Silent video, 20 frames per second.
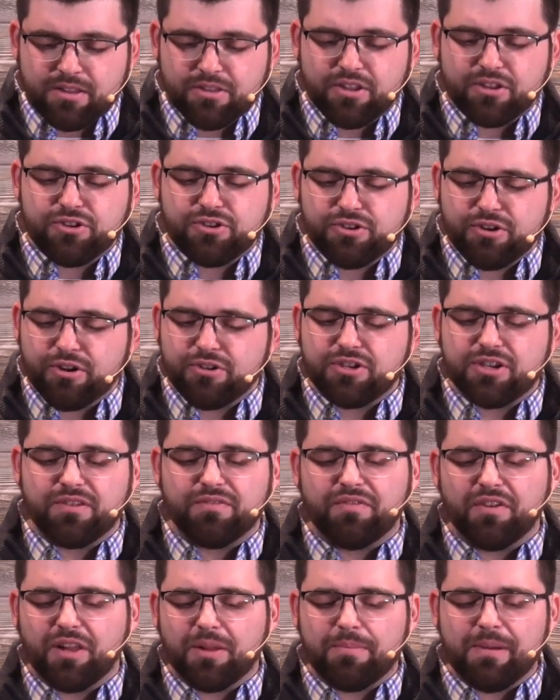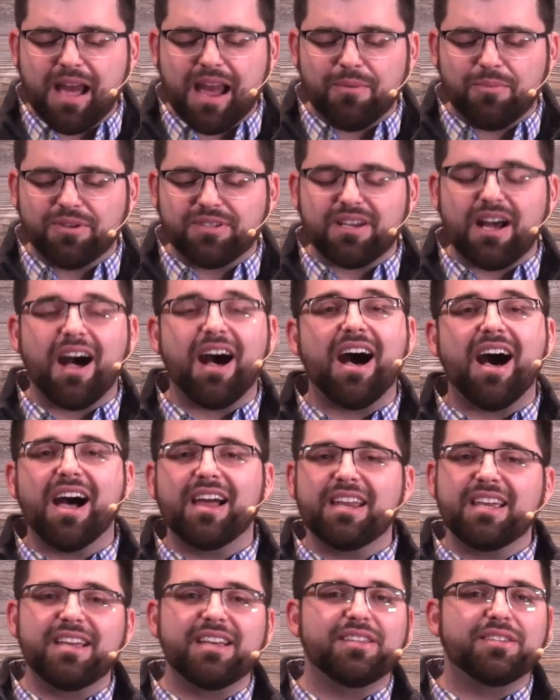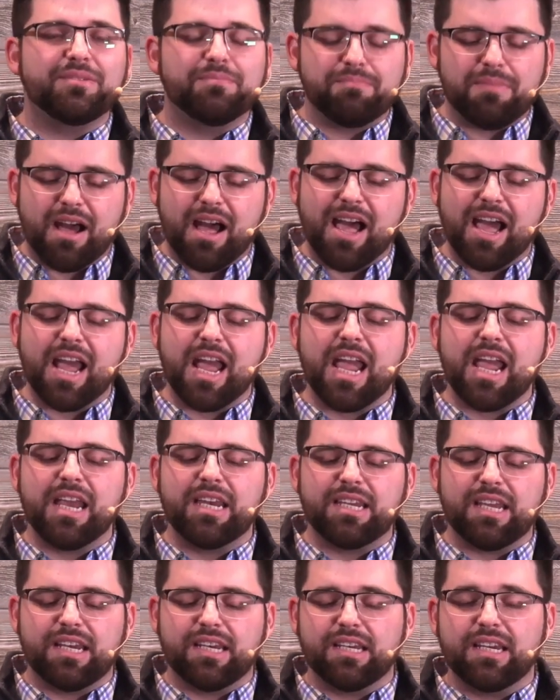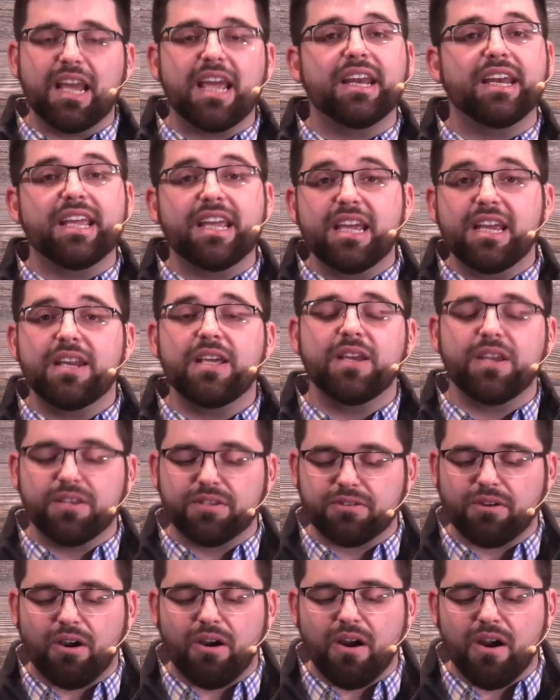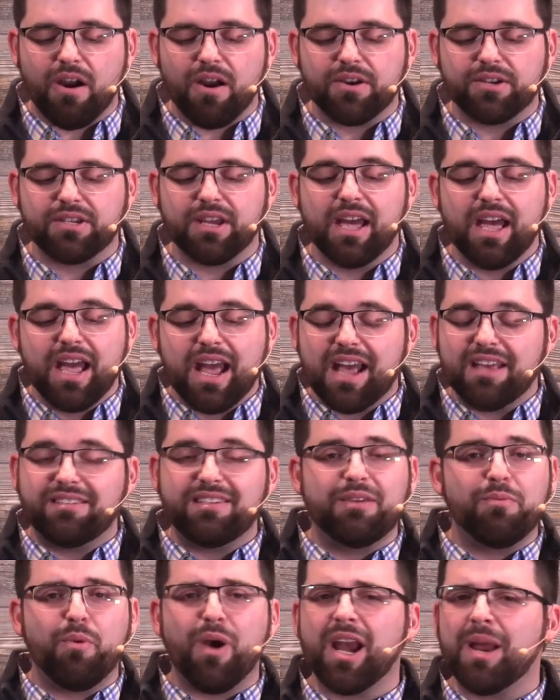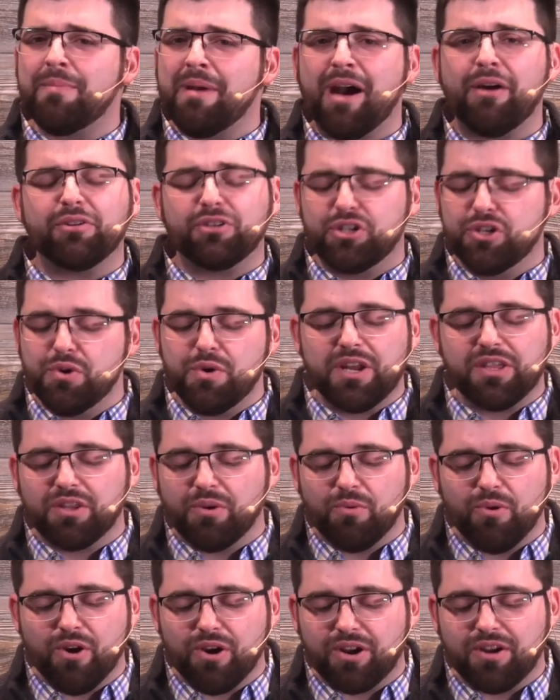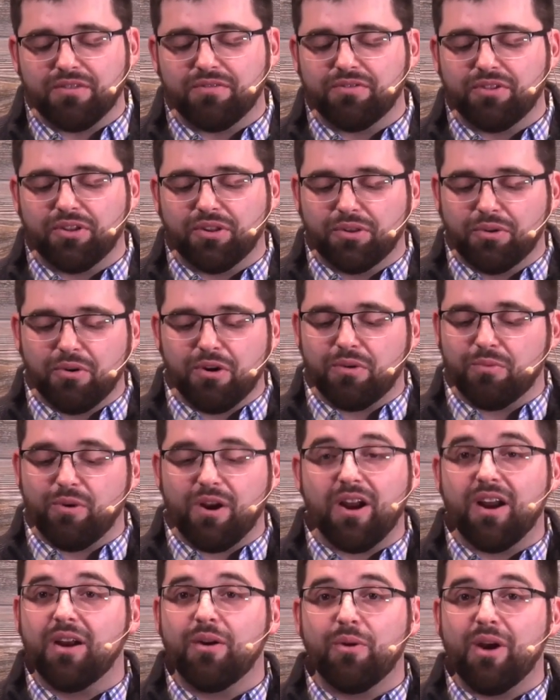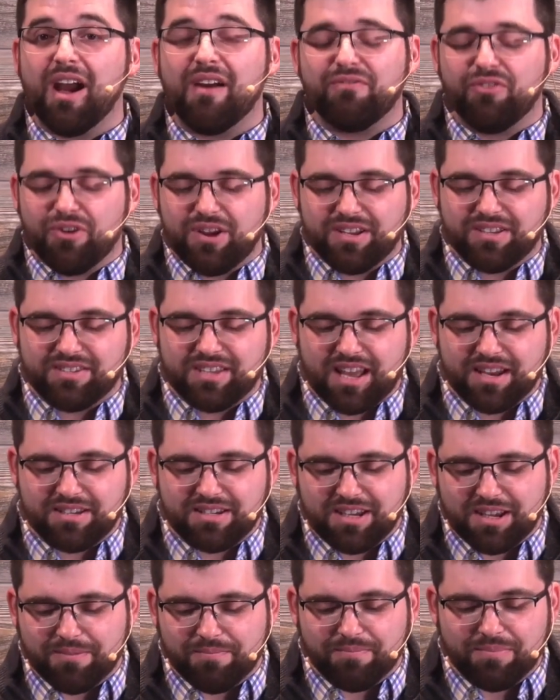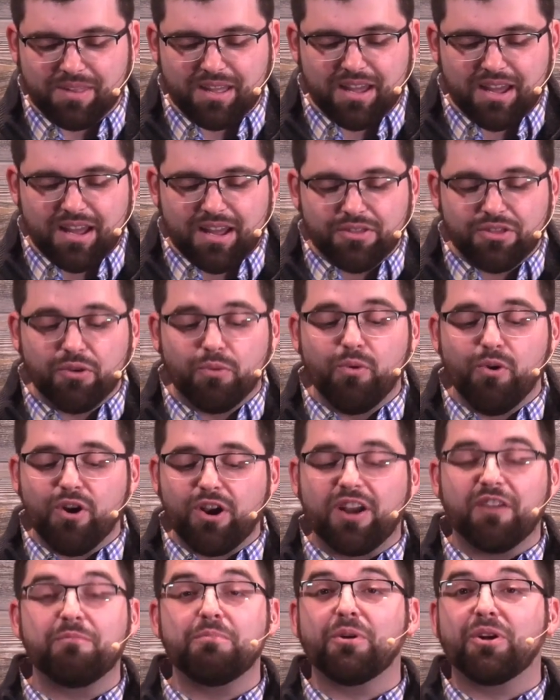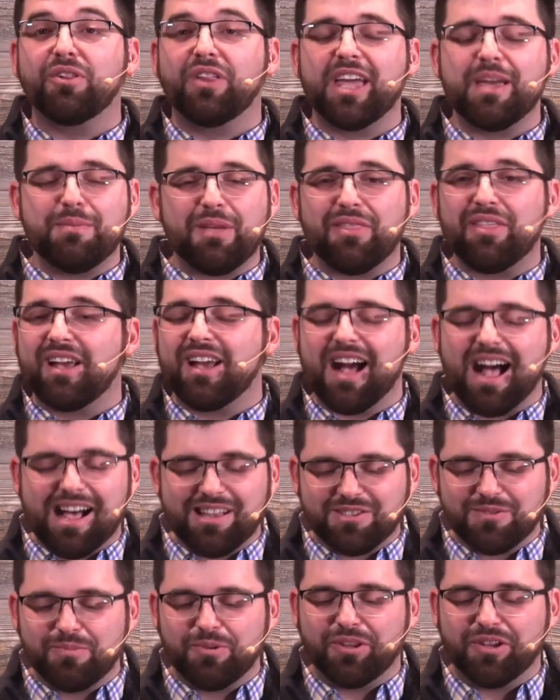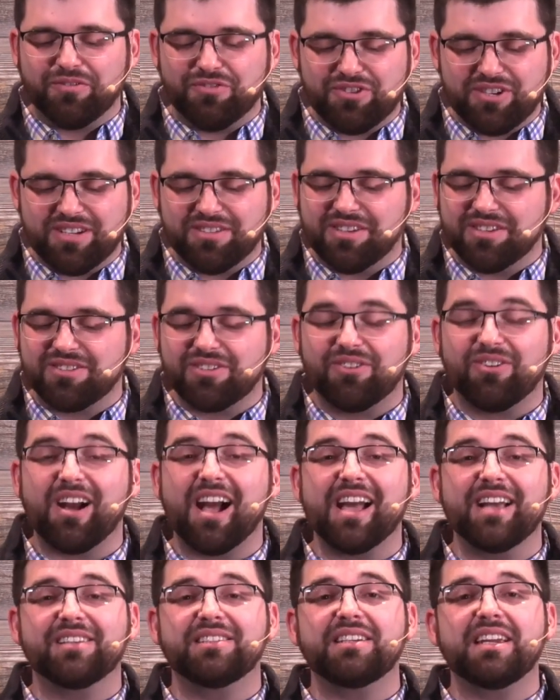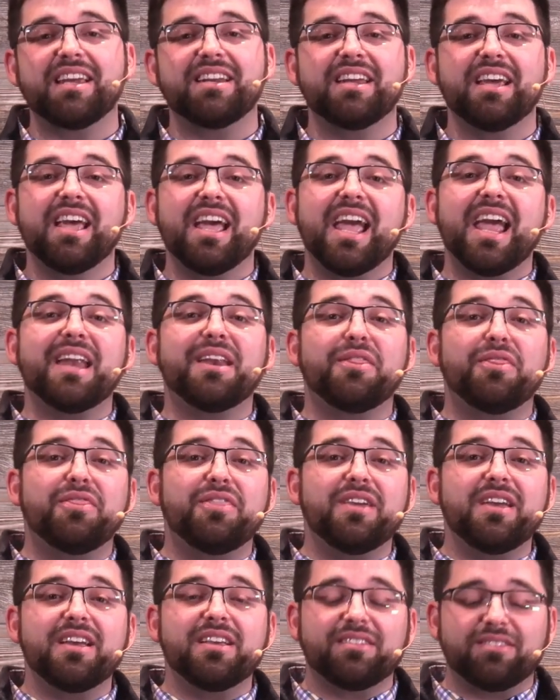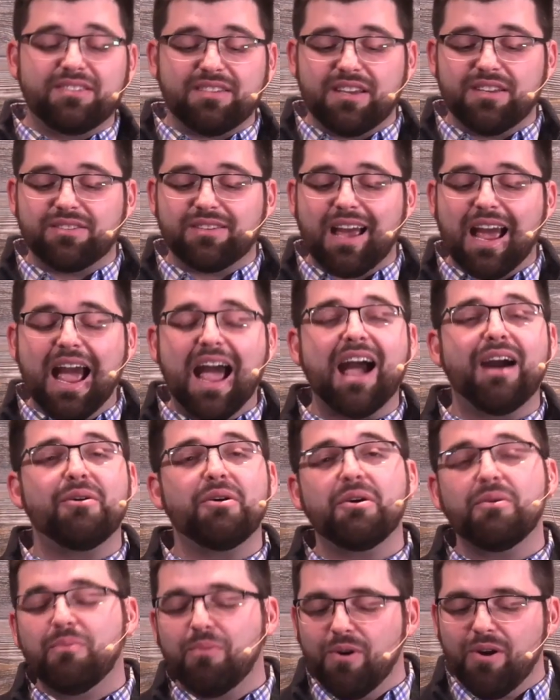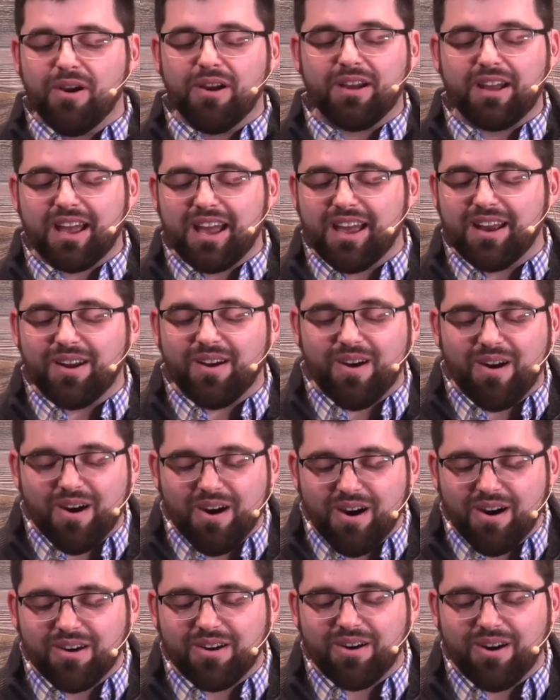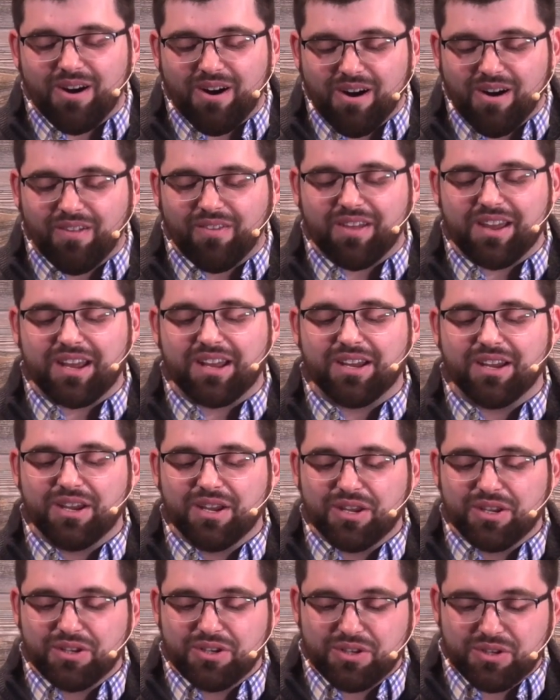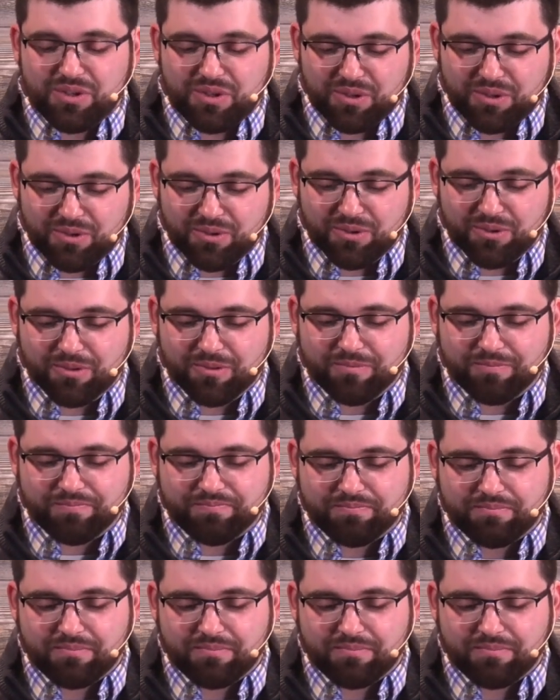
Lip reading: The church in Philippi was on his mind and in his heart as he went about doing the work of the Lord wherever he sent him, the work of proclaiming the gospel of Jesus Christ. And this is our work and our calling to